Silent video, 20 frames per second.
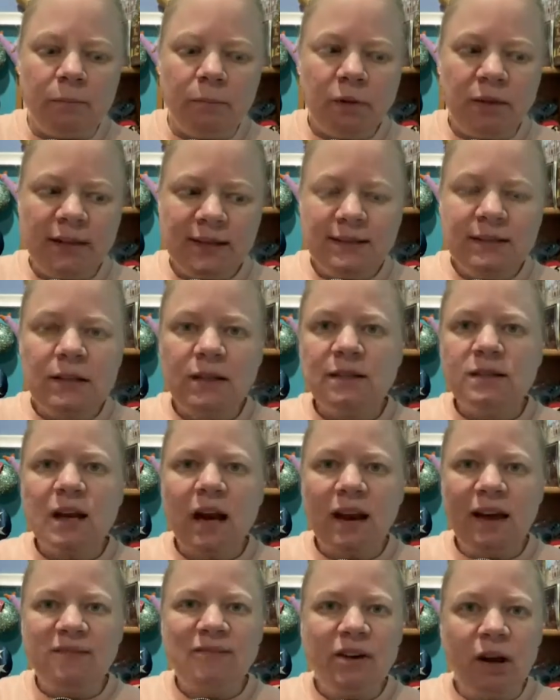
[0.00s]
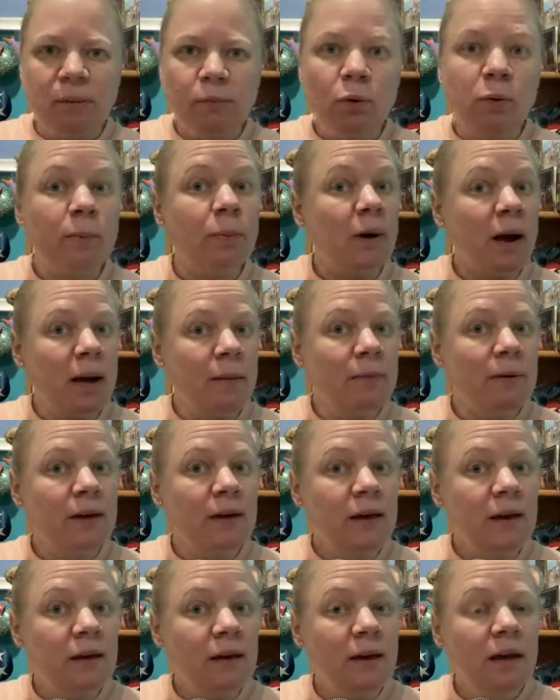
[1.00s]
Disney does not have gum-owned
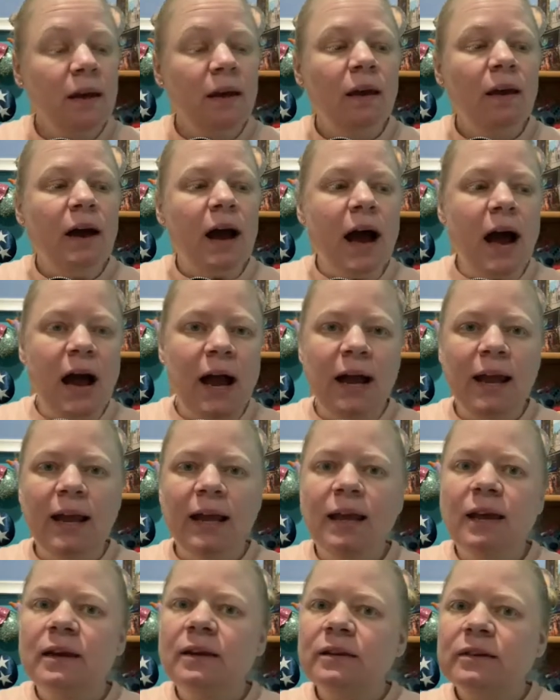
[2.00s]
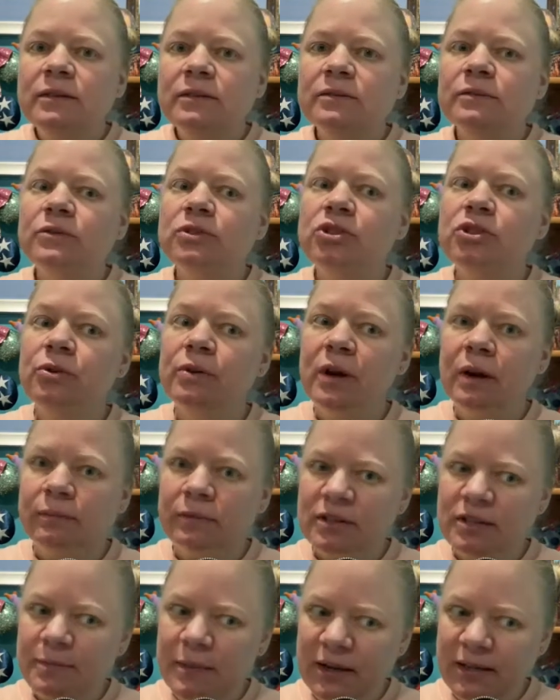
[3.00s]
property. I chew gum
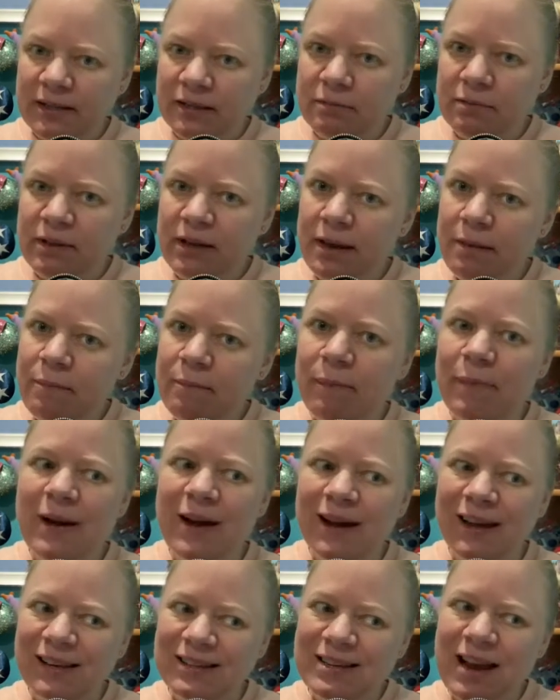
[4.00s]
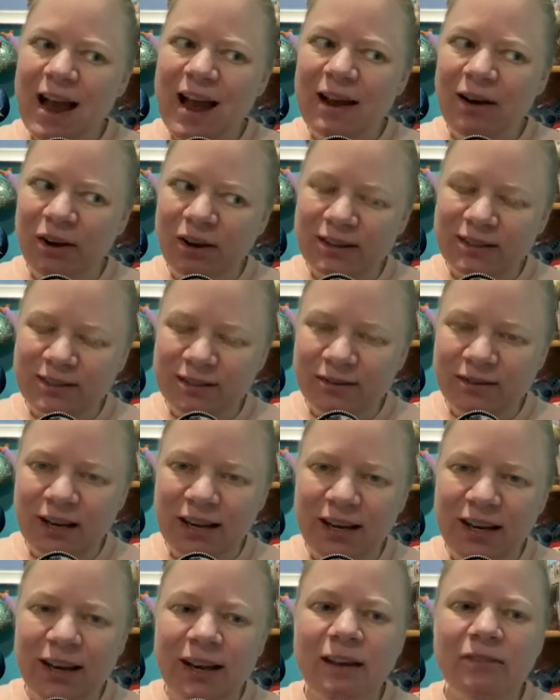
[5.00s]
responsibly, but I also
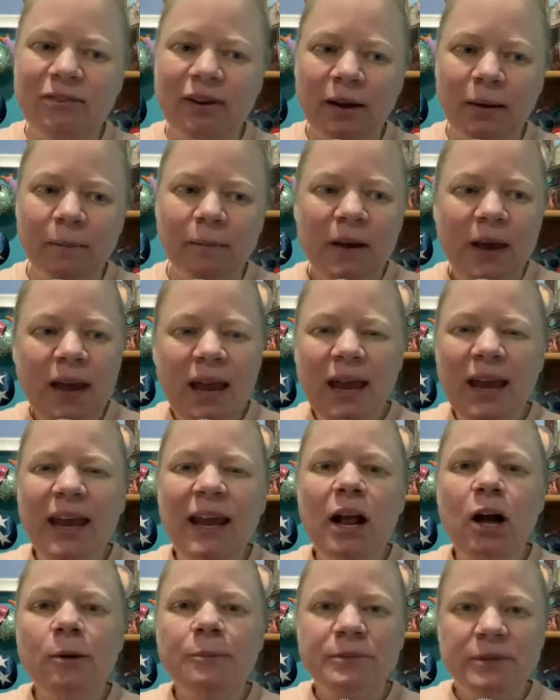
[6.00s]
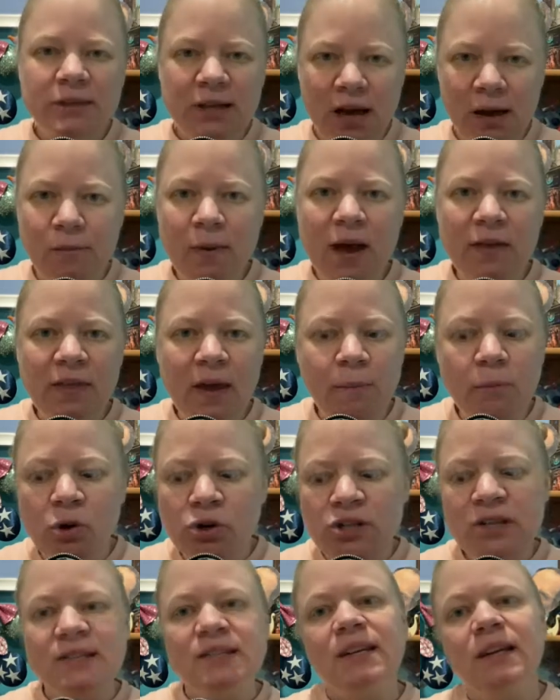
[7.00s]
need it if it helps combat that
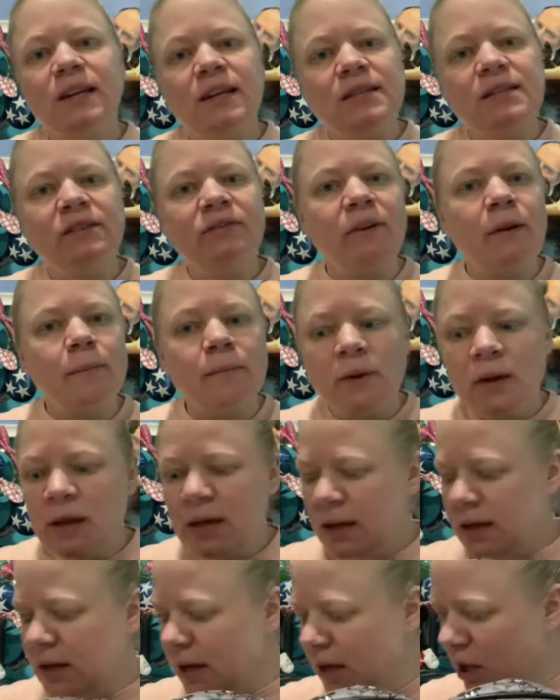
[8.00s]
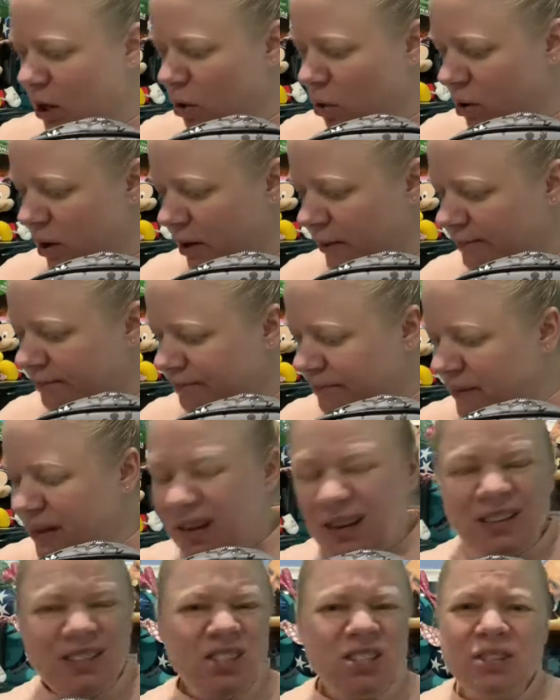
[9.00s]
motion sickness. If I'm getting on,
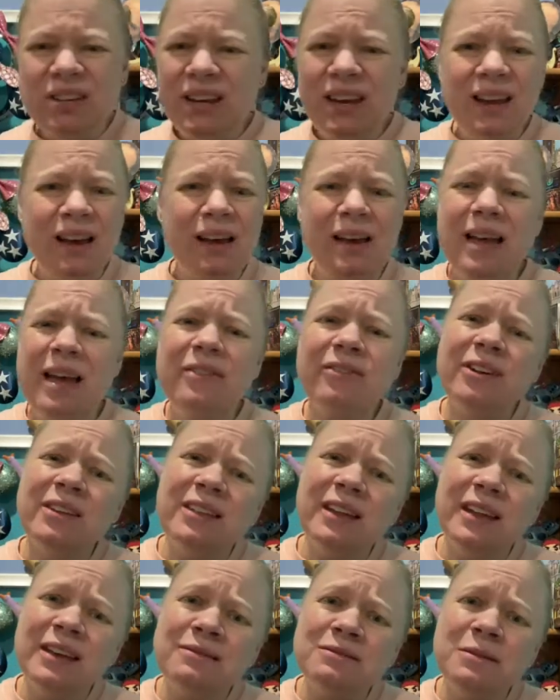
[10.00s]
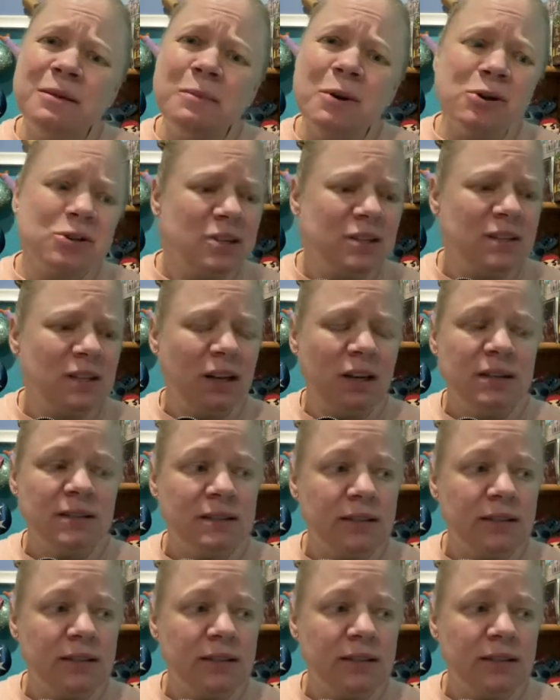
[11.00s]
just everything gives me motion sickness.